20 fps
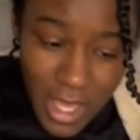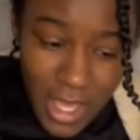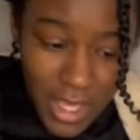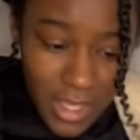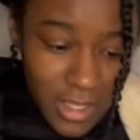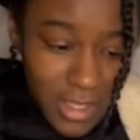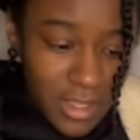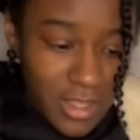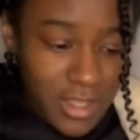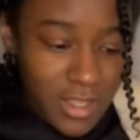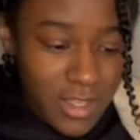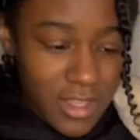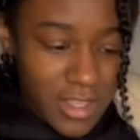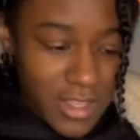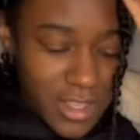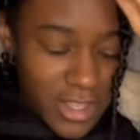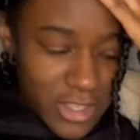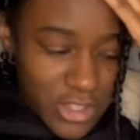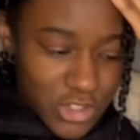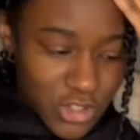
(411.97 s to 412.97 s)
Hey,
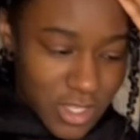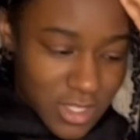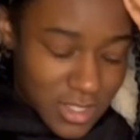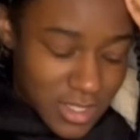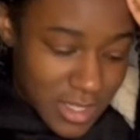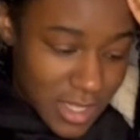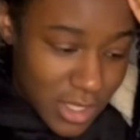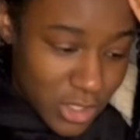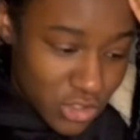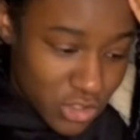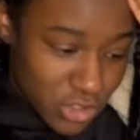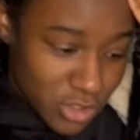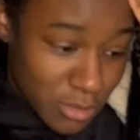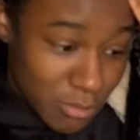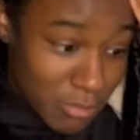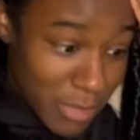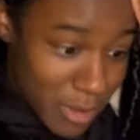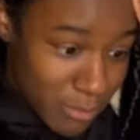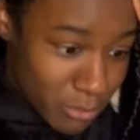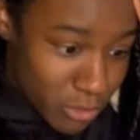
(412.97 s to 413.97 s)
translation,
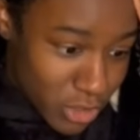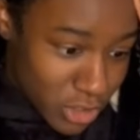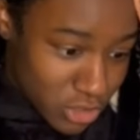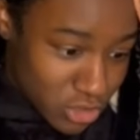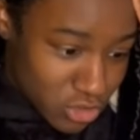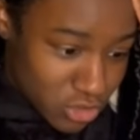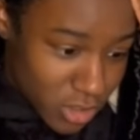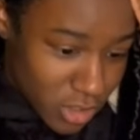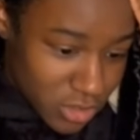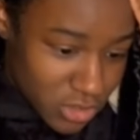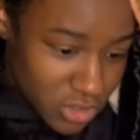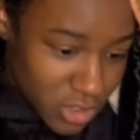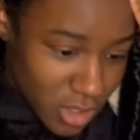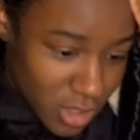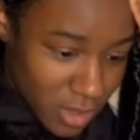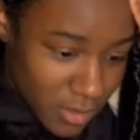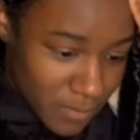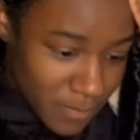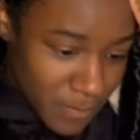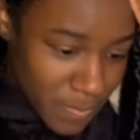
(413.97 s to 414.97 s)
membrane structure.